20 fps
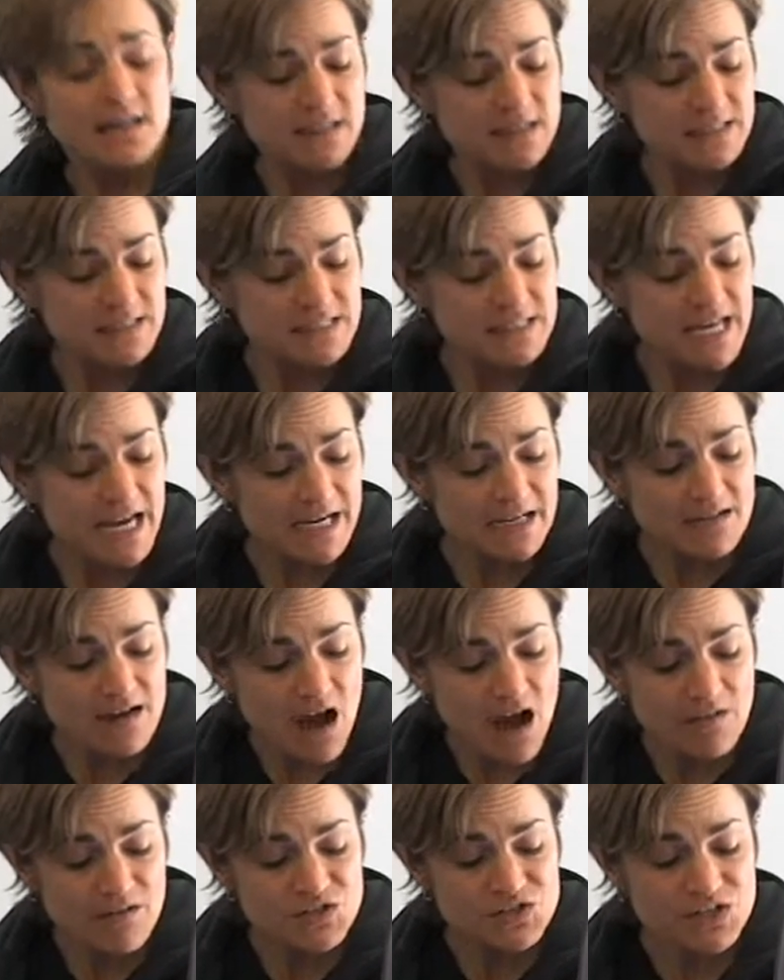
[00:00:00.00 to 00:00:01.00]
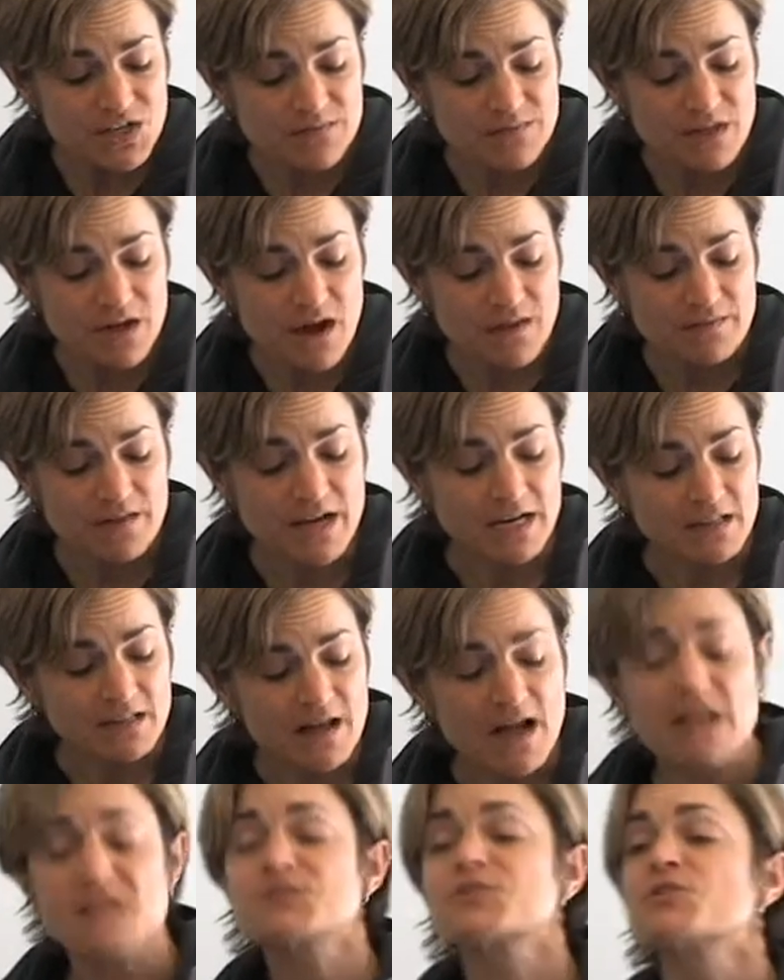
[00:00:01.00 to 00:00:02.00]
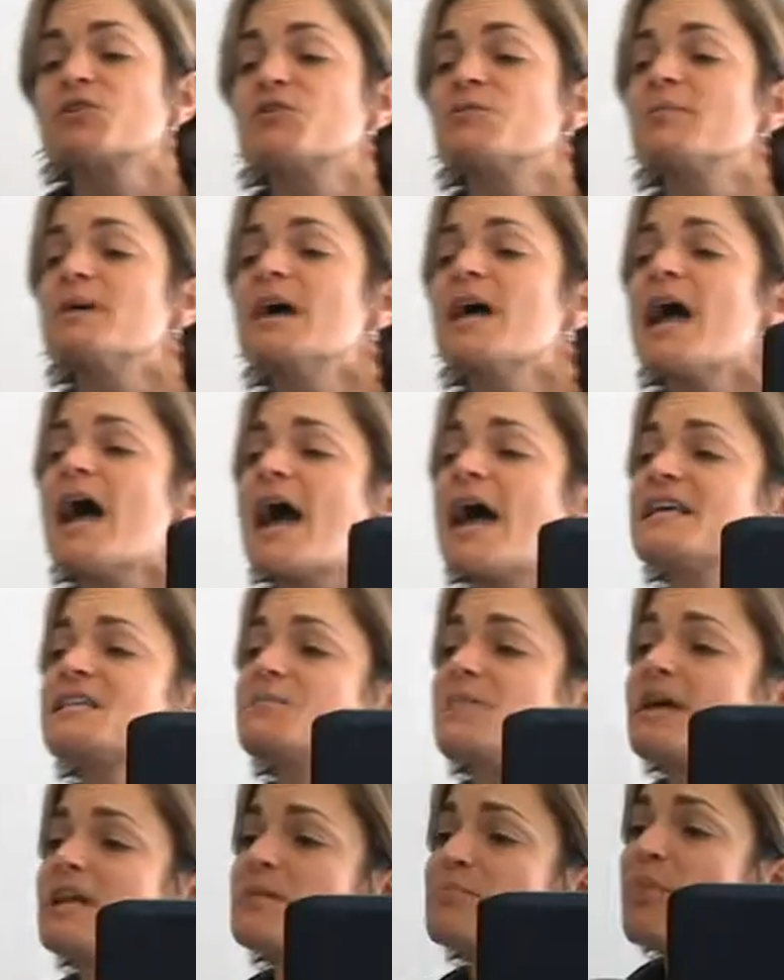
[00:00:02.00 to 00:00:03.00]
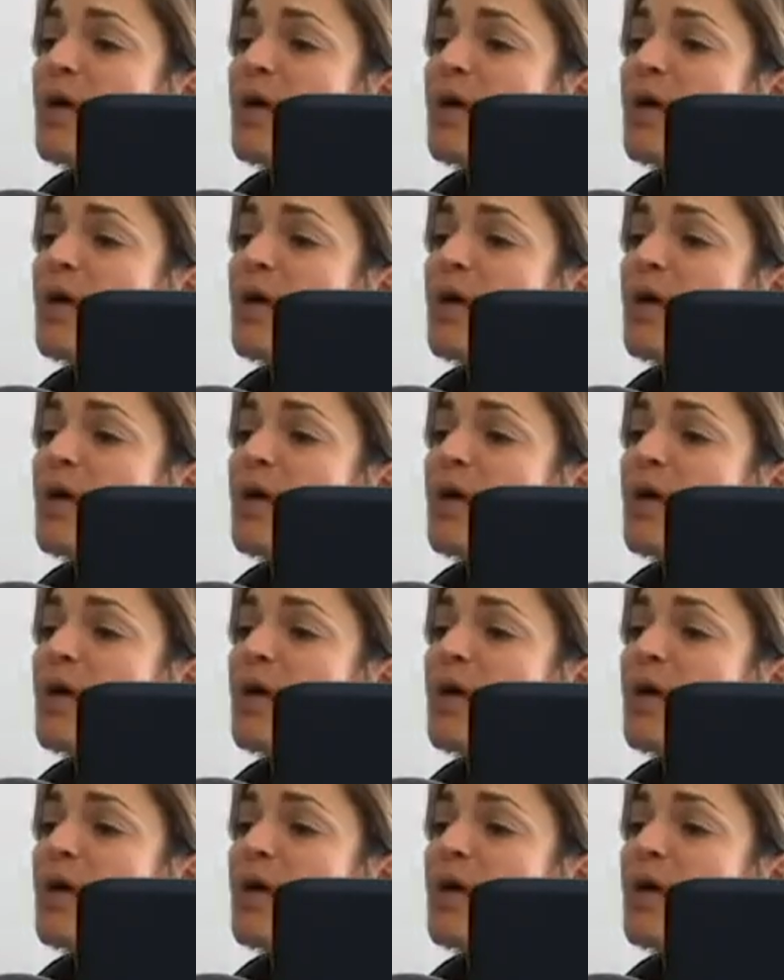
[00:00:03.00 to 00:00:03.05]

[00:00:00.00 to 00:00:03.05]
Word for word: the technology of the online classroom has made it